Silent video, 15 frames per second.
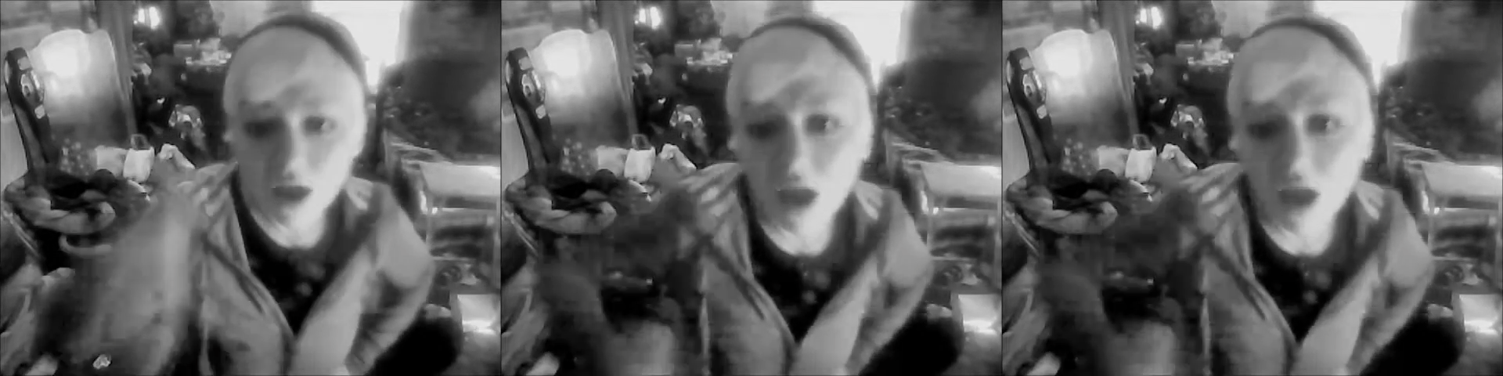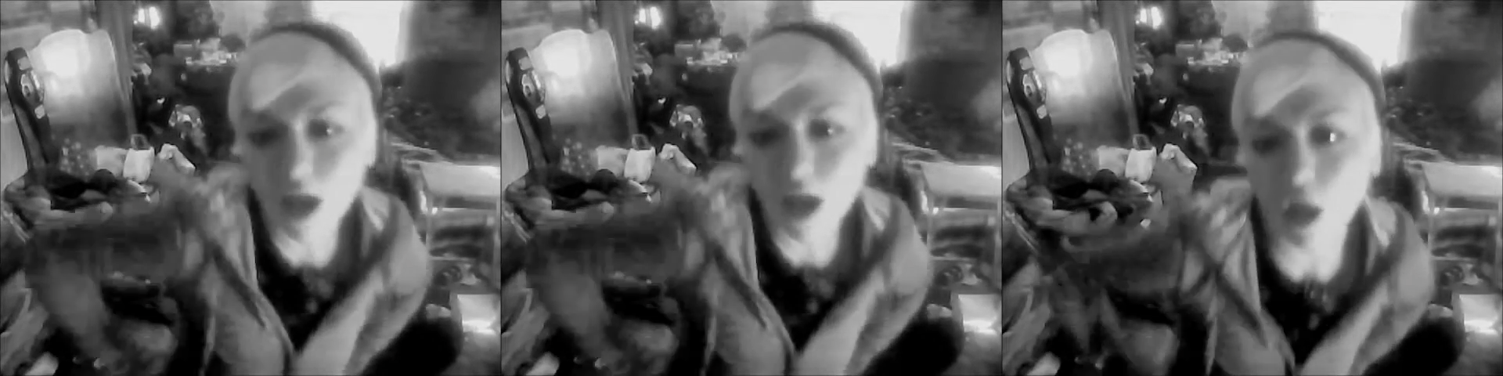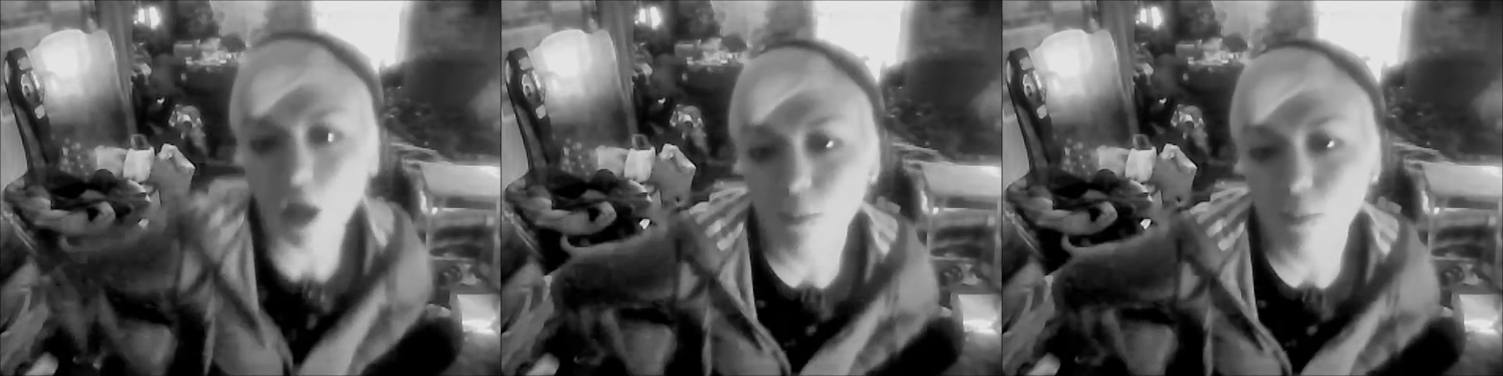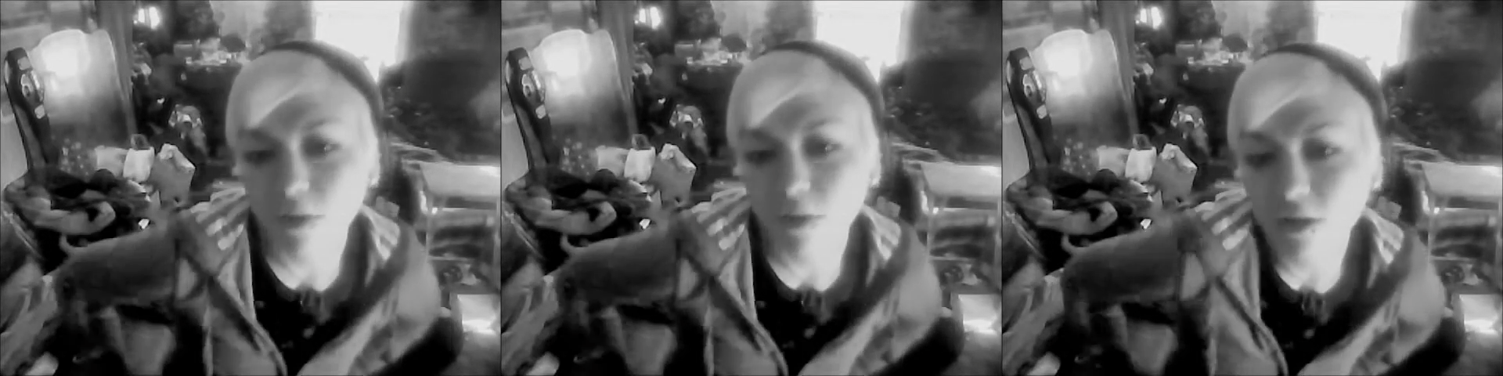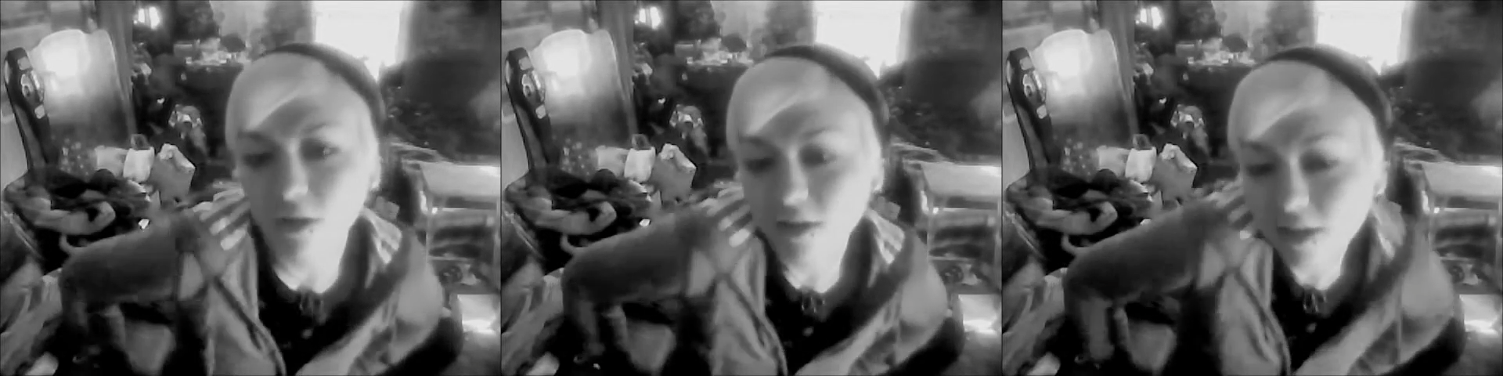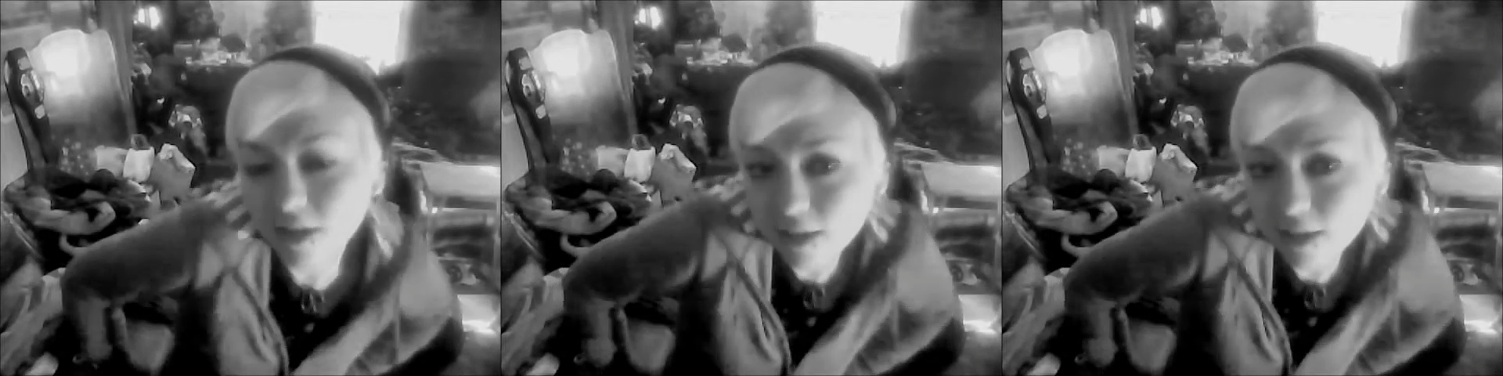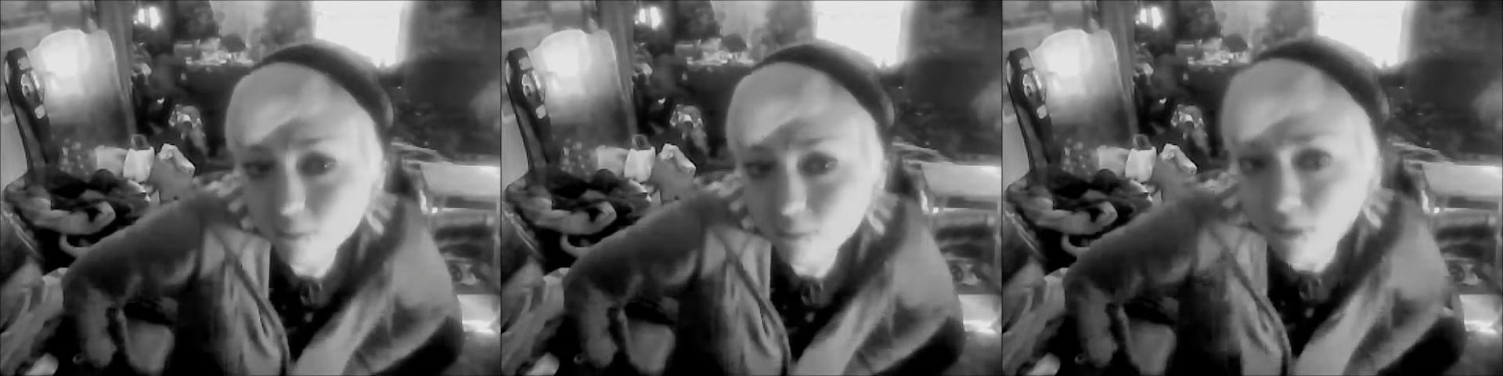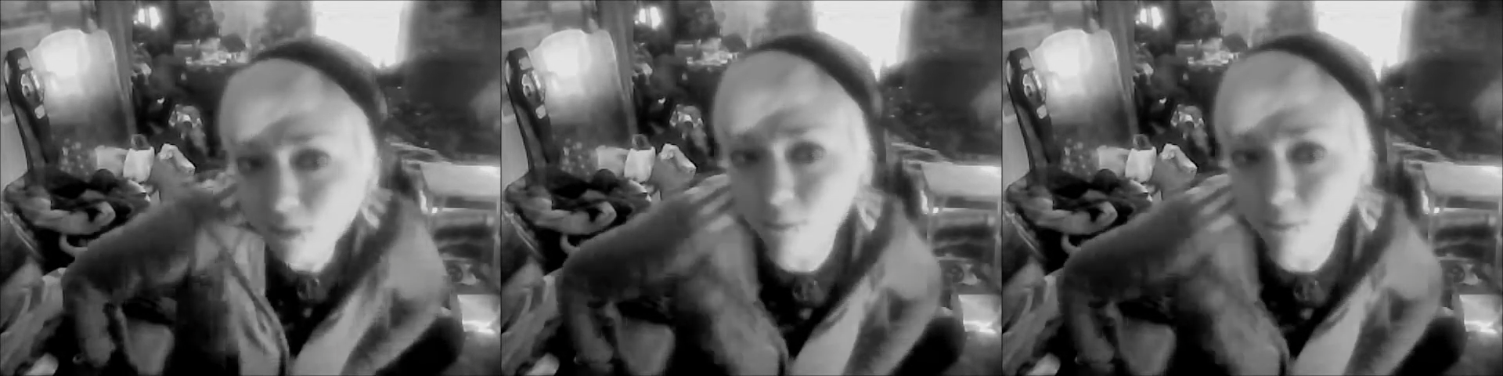how am I gonna keep
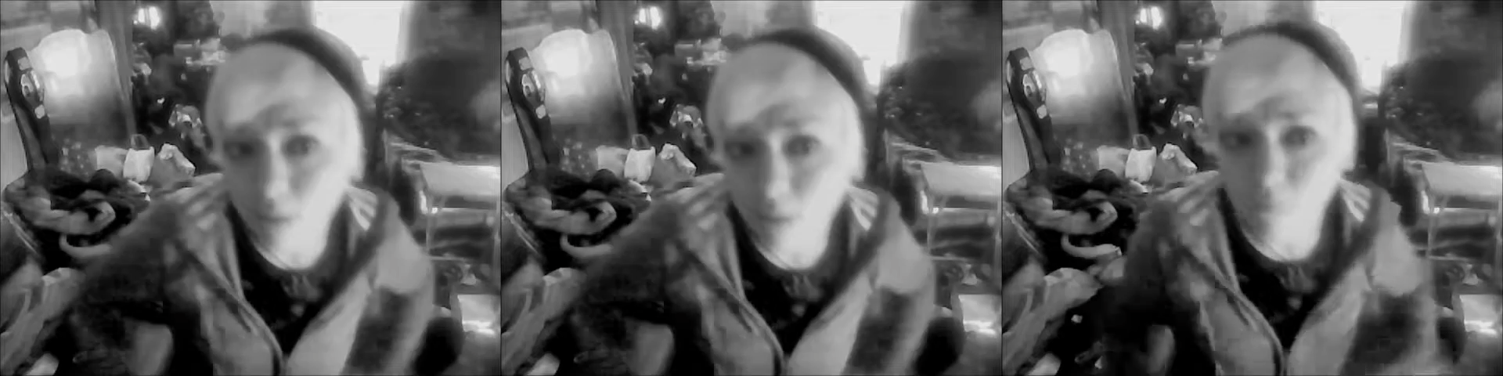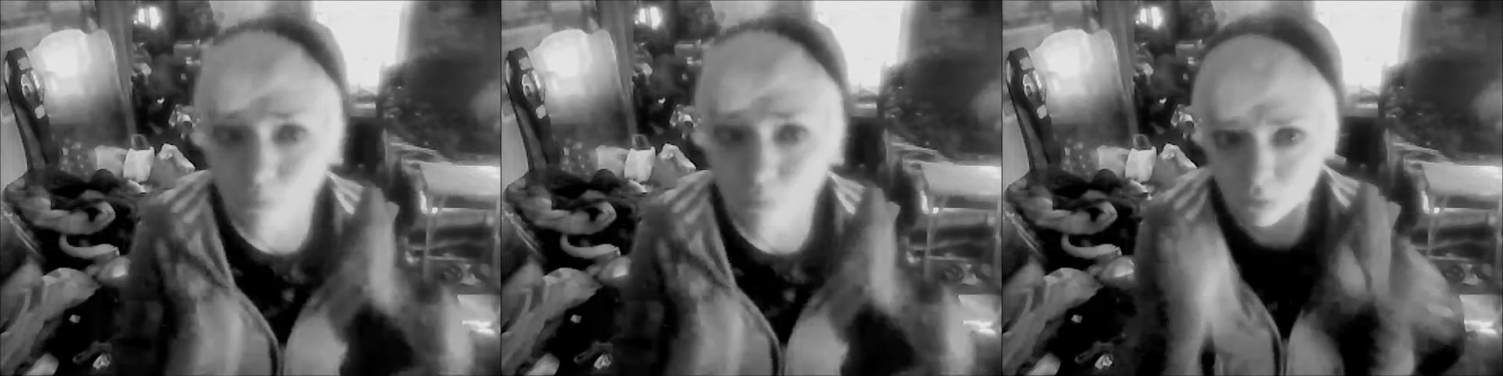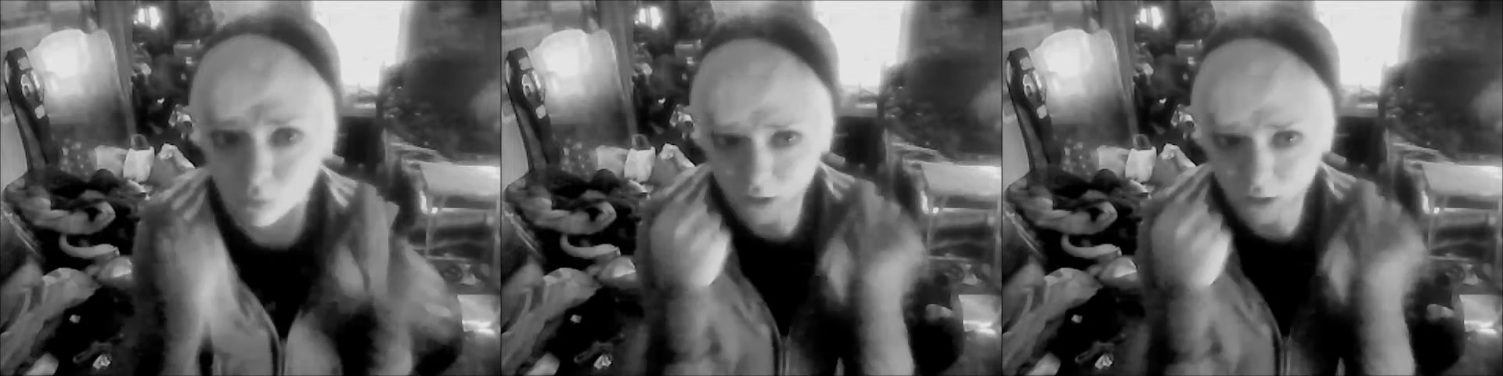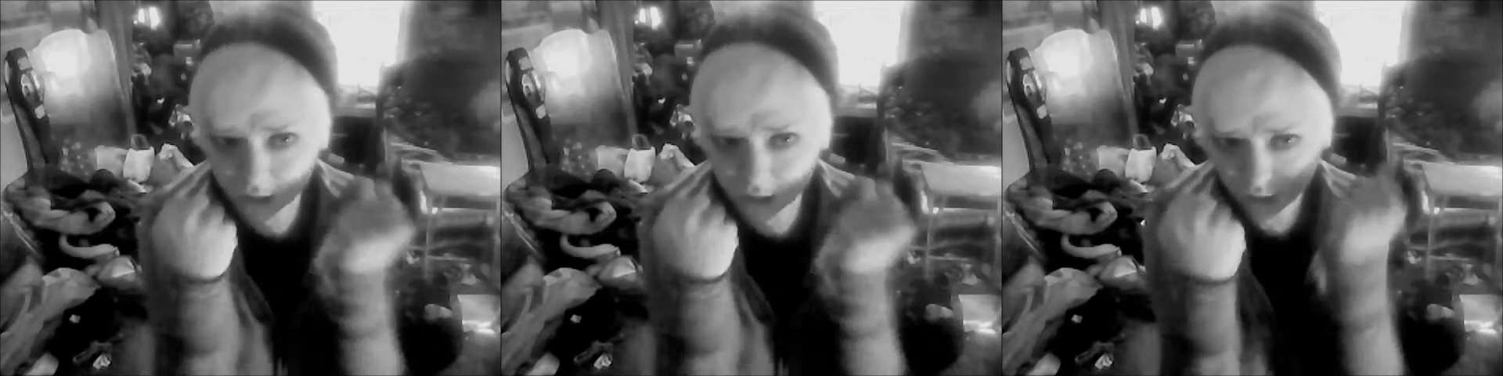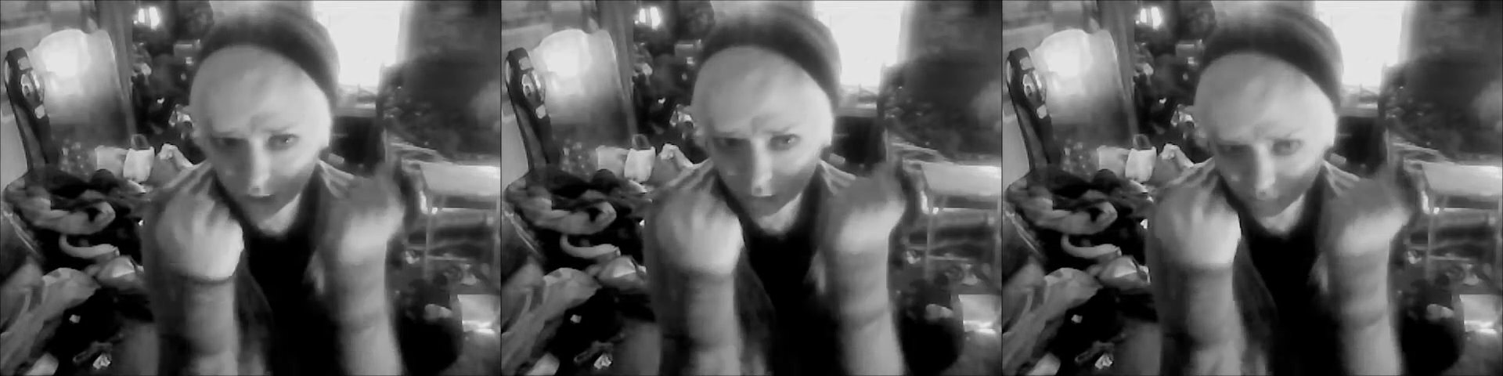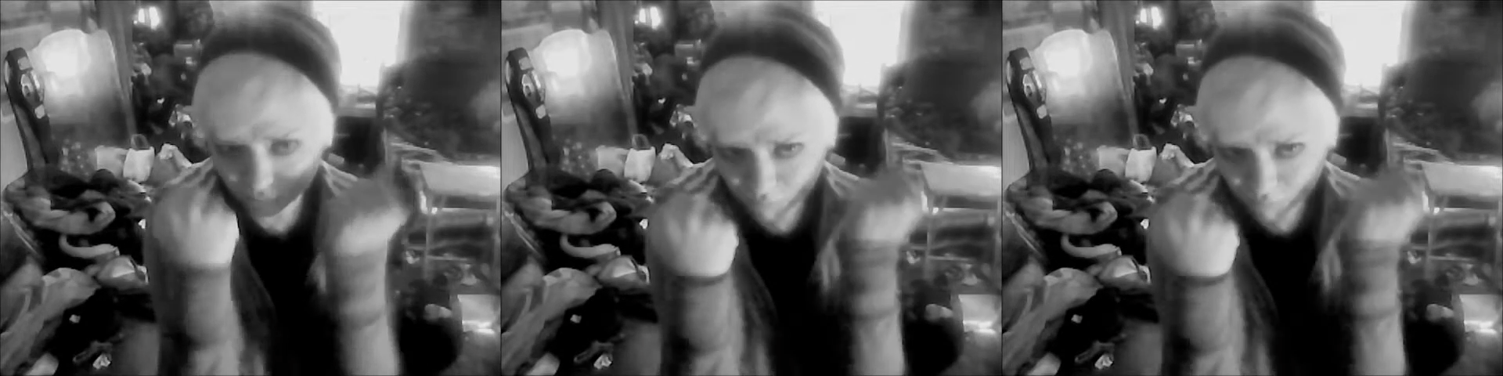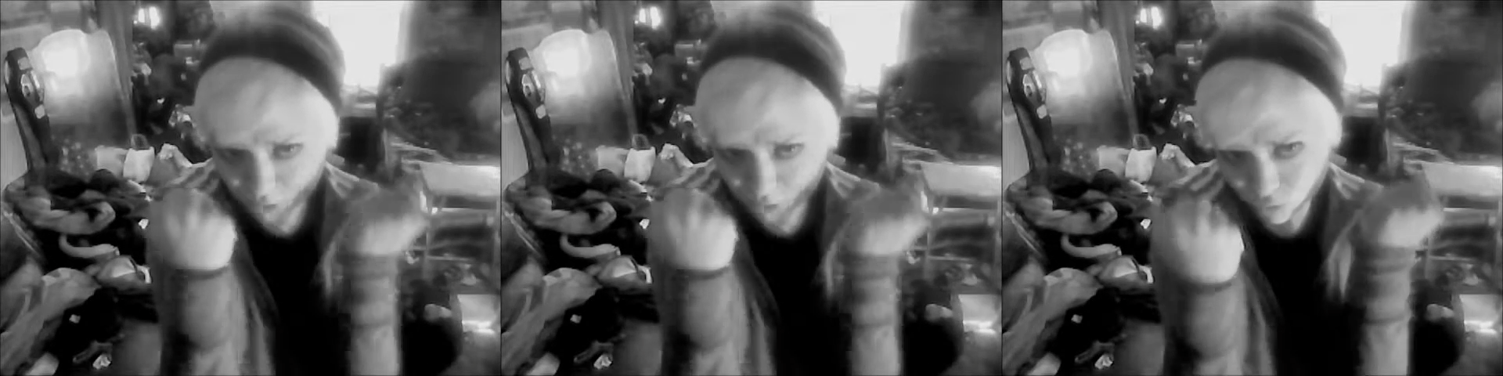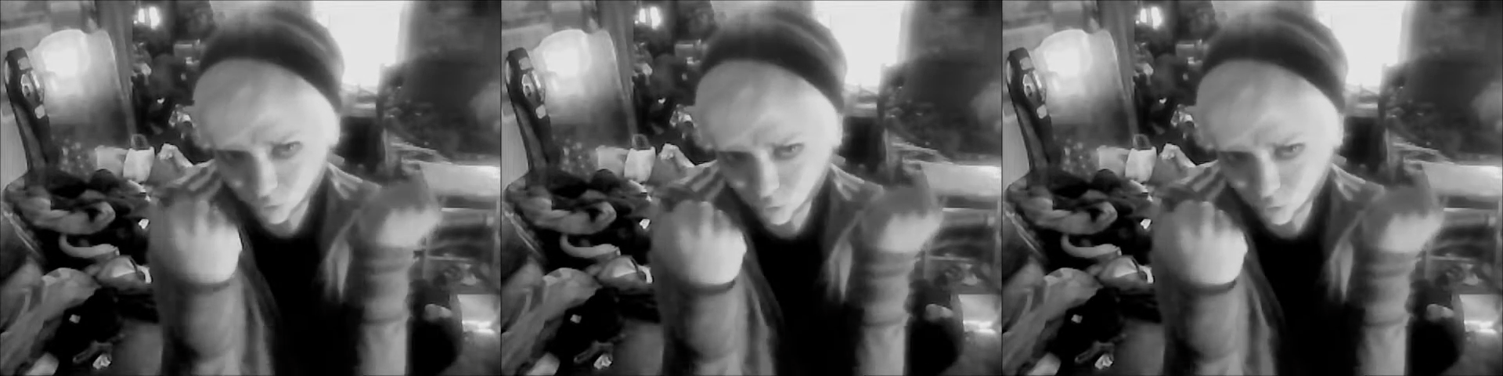my mom from getting
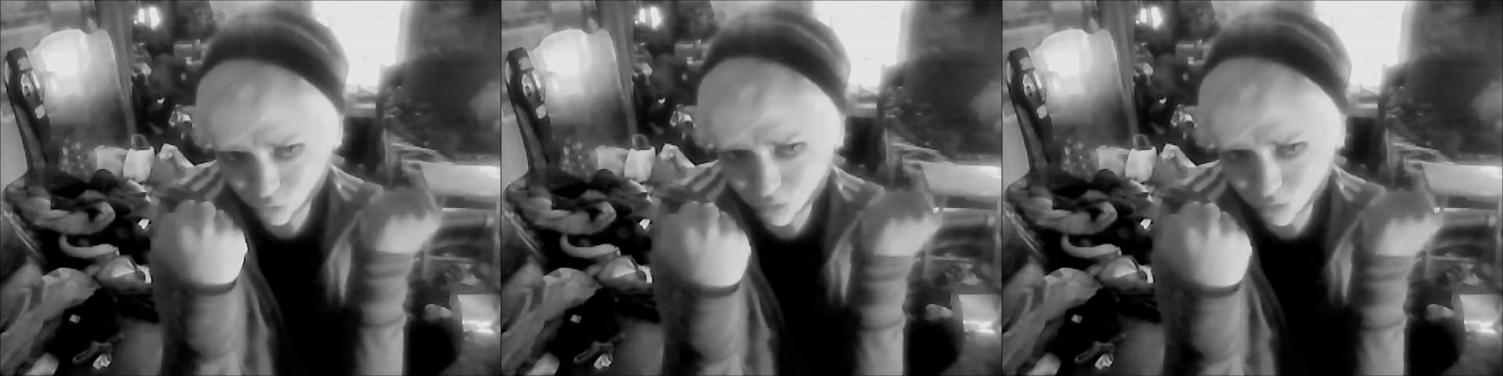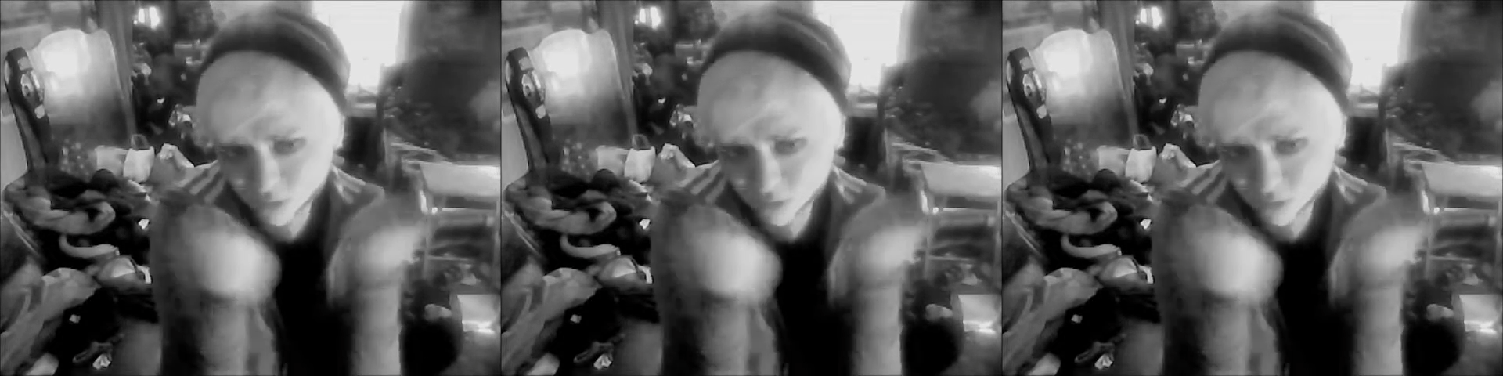abused?